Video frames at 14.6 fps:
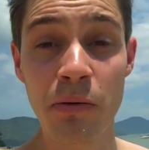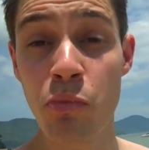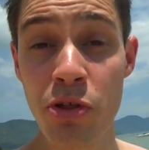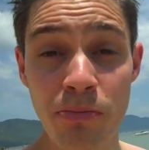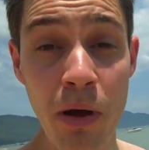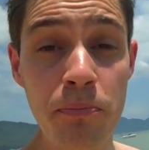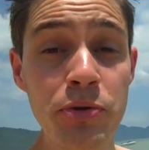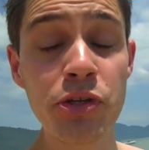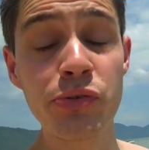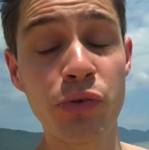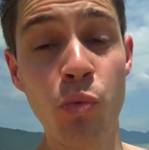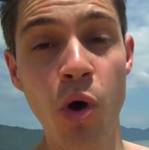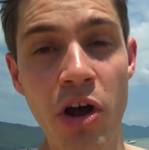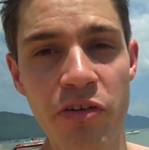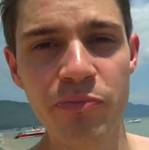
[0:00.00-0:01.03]
I'm with my
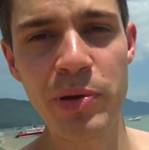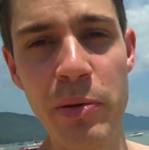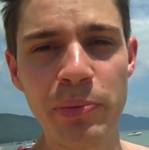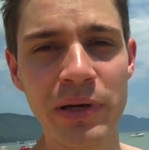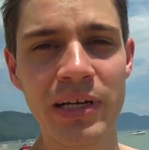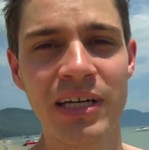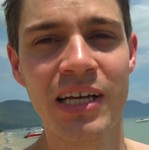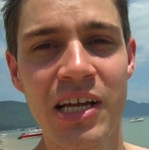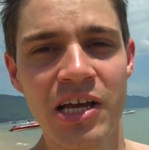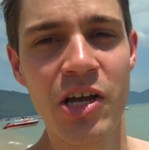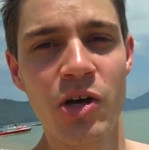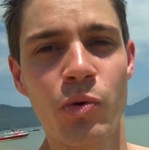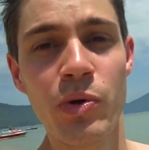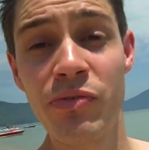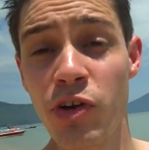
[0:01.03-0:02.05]
beautiful wife Pippa.
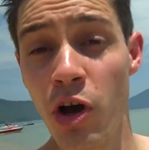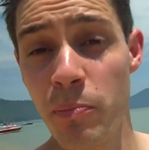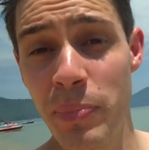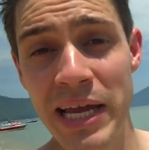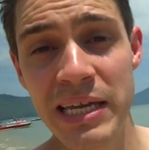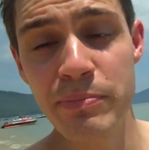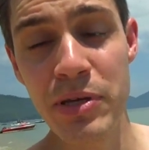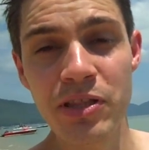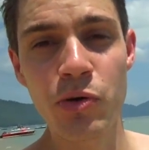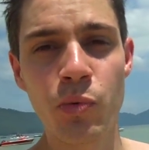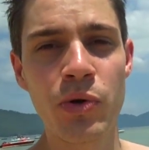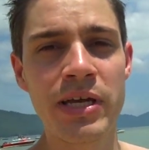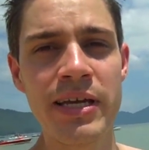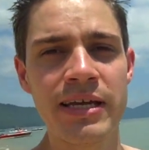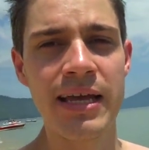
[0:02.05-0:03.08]
We've got a baby that
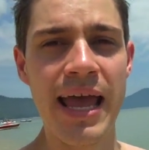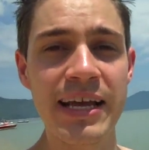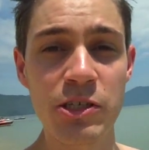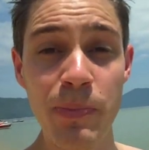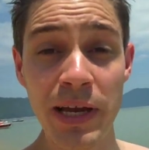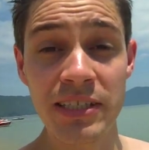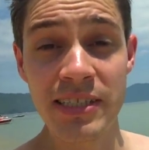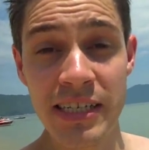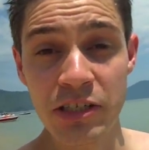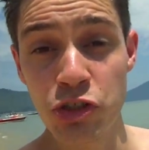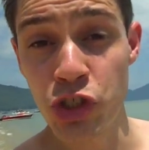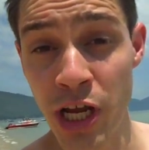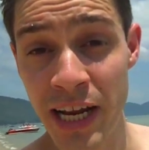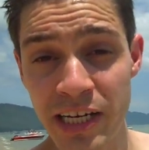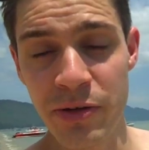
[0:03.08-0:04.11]
we're expecting in
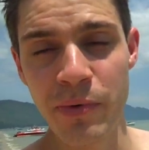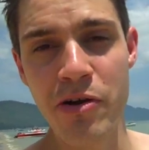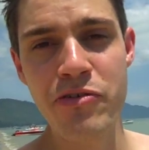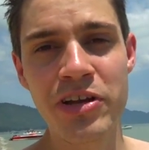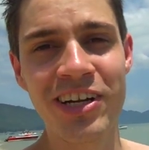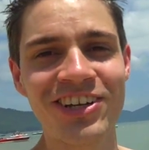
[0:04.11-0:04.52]
January,